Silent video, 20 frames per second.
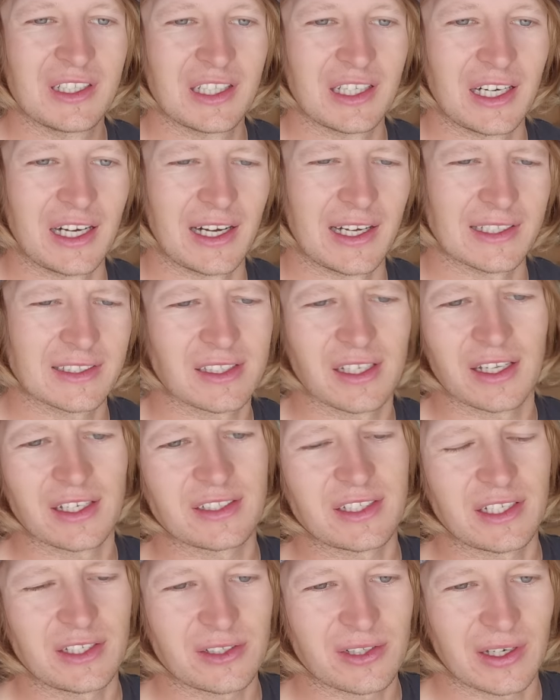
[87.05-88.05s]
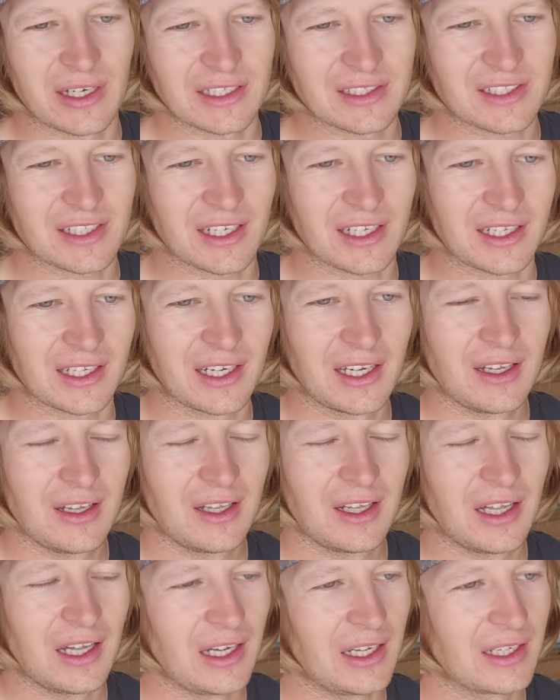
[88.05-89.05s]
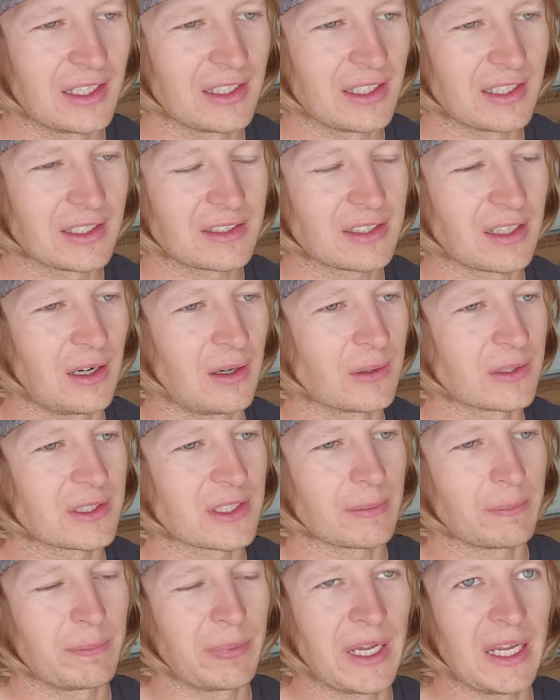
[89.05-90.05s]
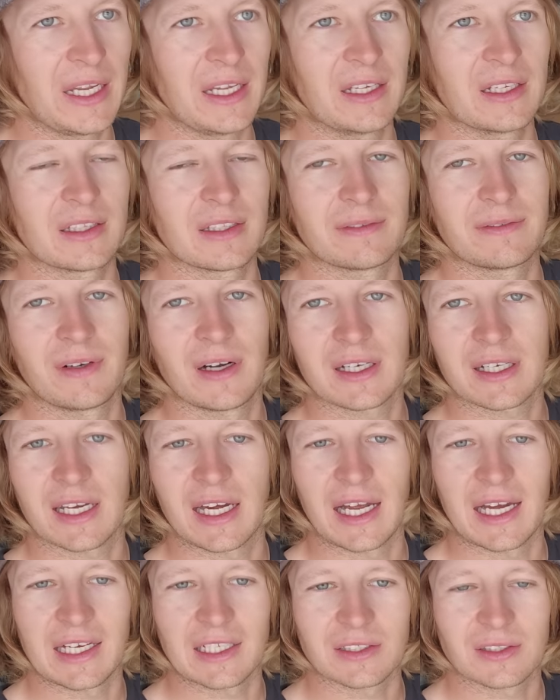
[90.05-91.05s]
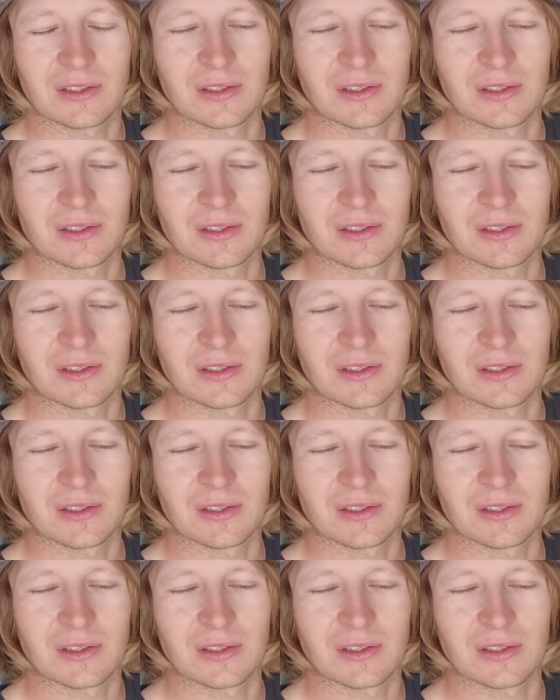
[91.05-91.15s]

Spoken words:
It's not as interesting, and it's always a pain in the fucking ass.